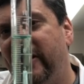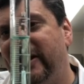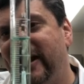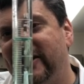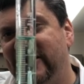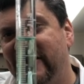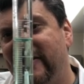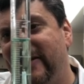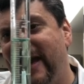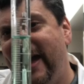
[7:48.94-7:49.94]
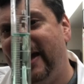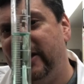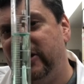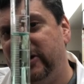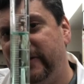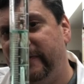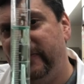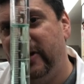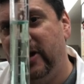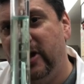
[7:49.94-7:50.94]
touches the edge,
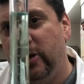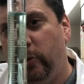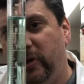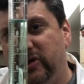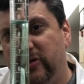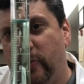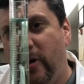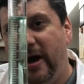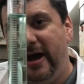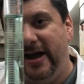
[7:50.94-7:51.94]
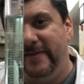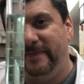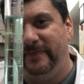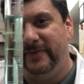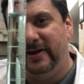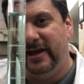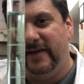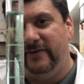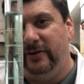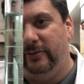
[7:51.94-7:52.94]
which is why if
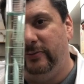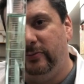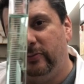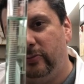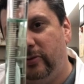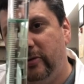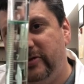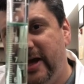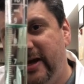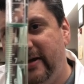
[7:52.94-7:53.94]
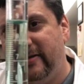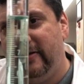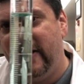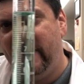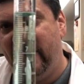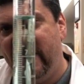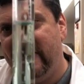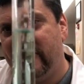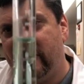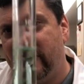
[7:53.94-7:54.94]
you rotate it so that the things
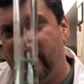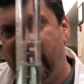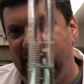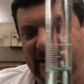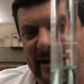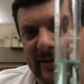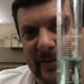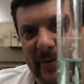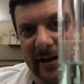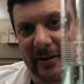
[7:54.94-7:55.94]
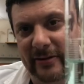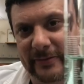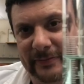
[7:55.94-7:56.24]
are right in the middle,